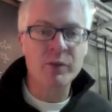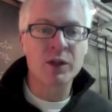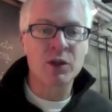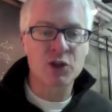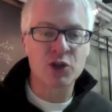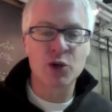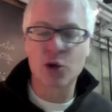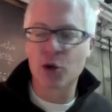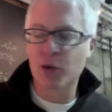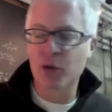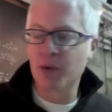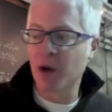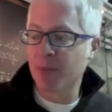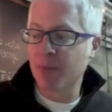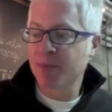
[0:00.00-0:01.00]
Sure.
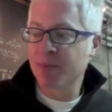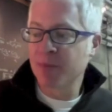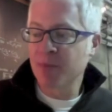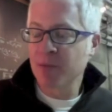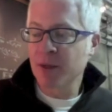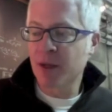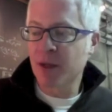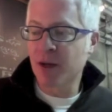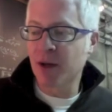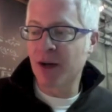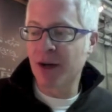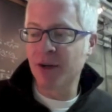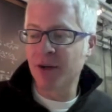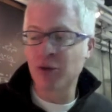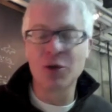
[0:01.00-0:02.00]

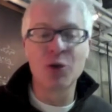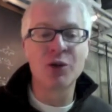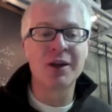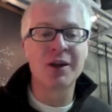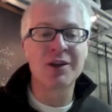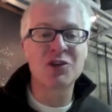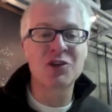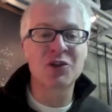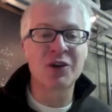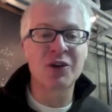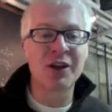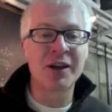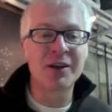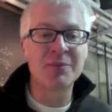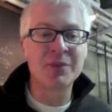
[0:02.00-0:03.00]
I don't know the answer to
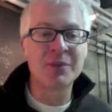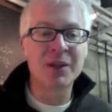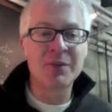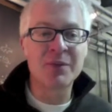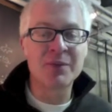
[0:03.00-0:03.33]
that.